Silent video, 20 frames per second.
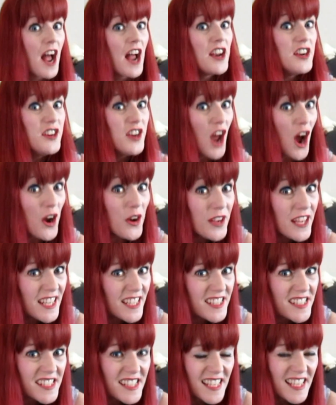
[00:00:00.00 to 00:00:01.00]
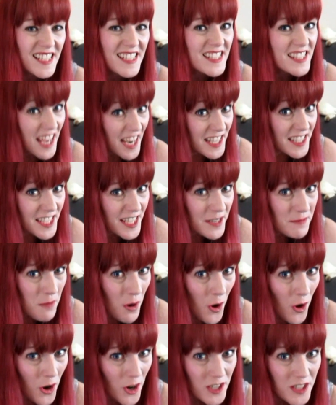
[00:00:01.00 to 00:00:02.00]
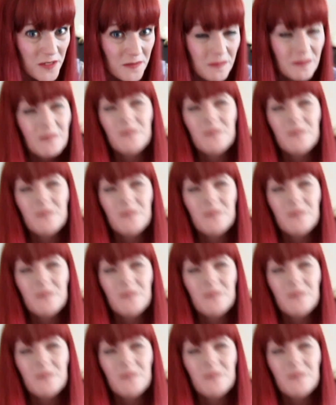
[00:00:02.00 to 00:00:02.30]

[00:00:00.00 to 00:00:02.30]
Now here's the exciting part.